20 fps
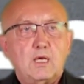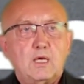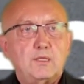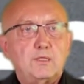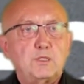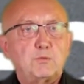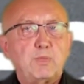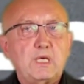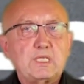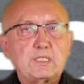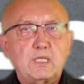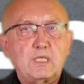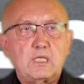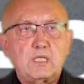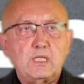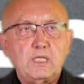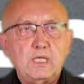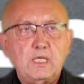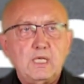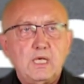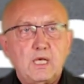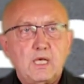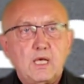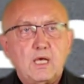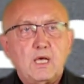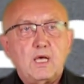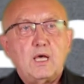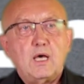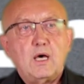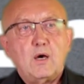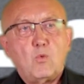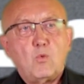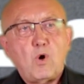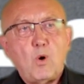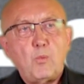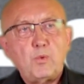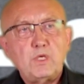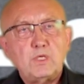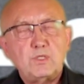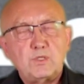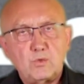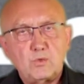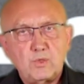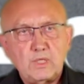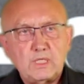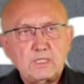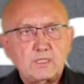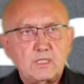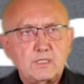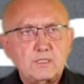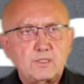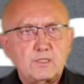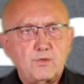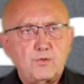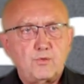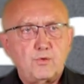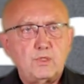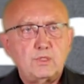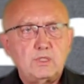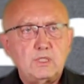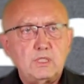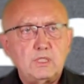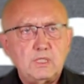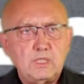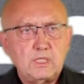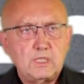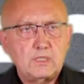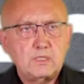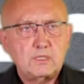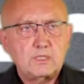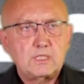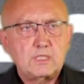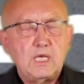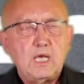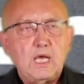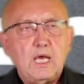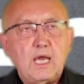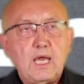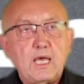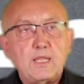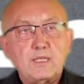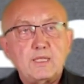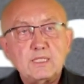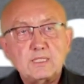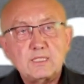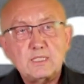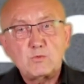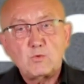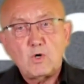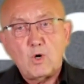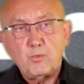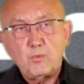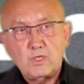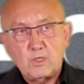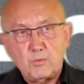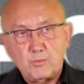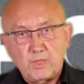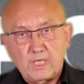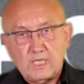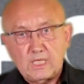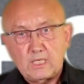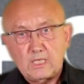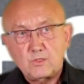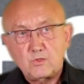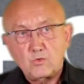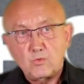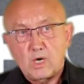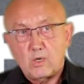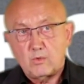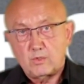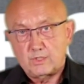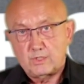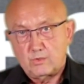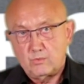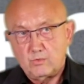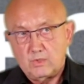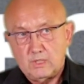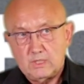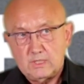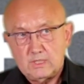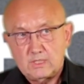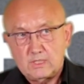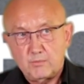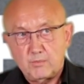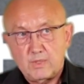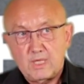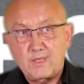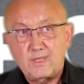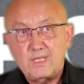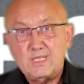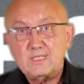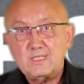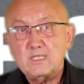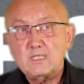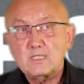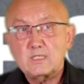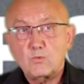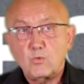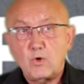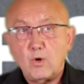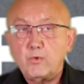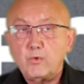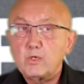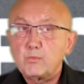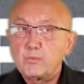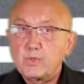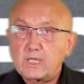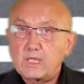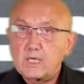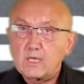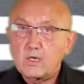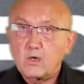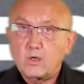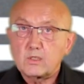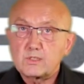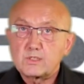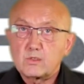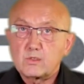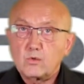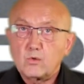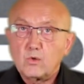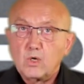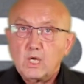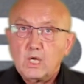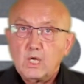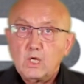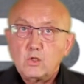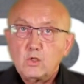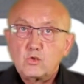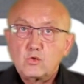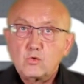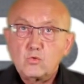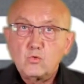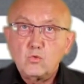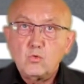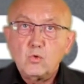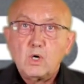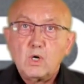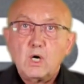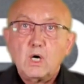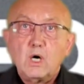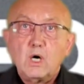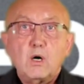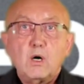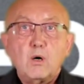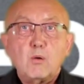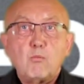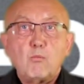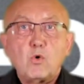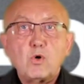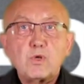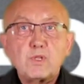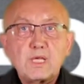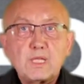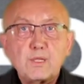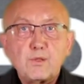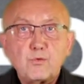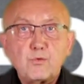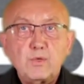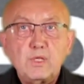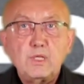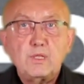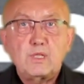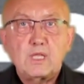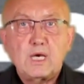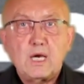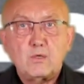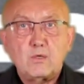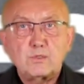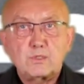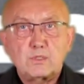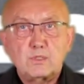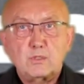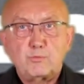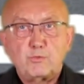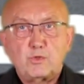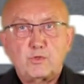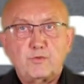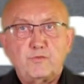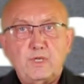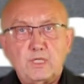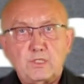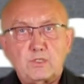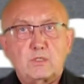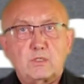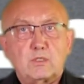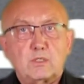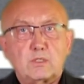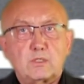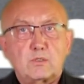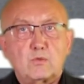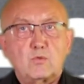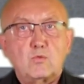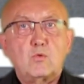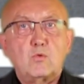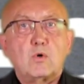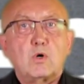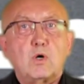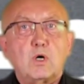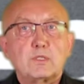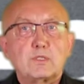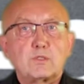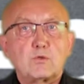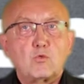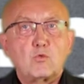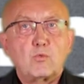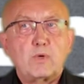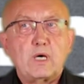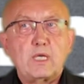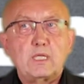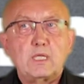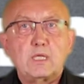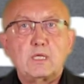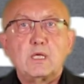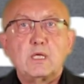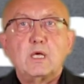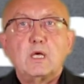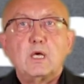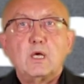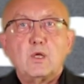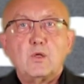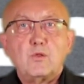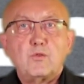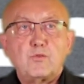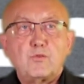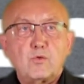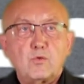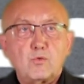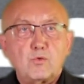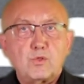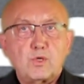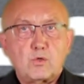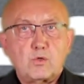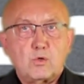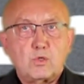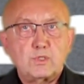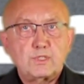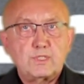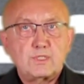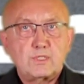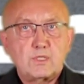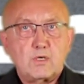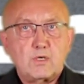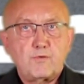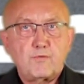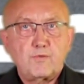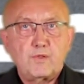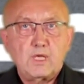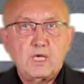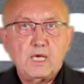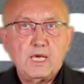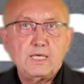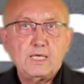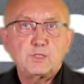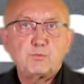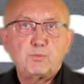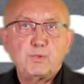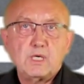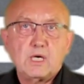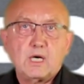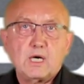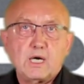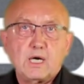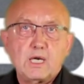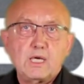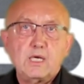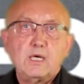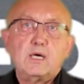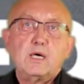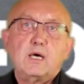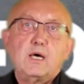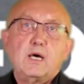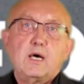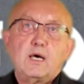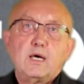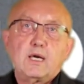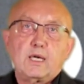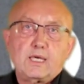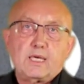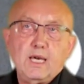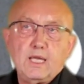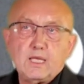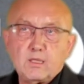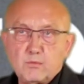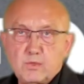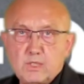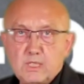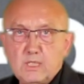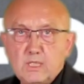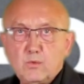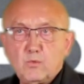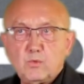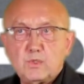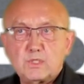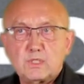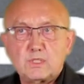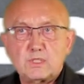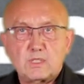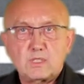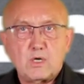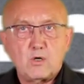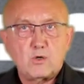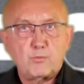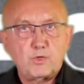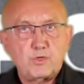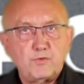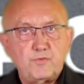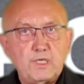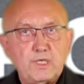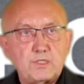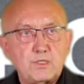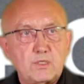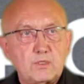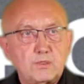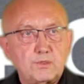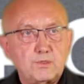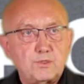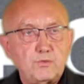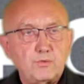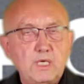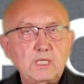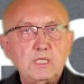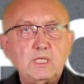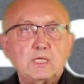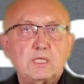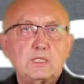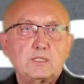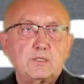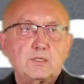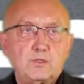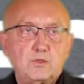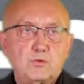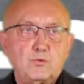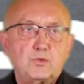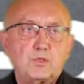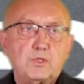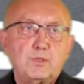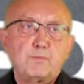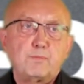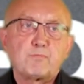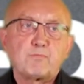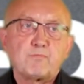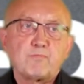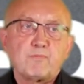is basically what we are doing since 13 years. And this is what we are bringing to our students, but this is what we are bringing also to more than 3,000 professionals who are also running through the courses of the HPI Academy, which is our professional training institution.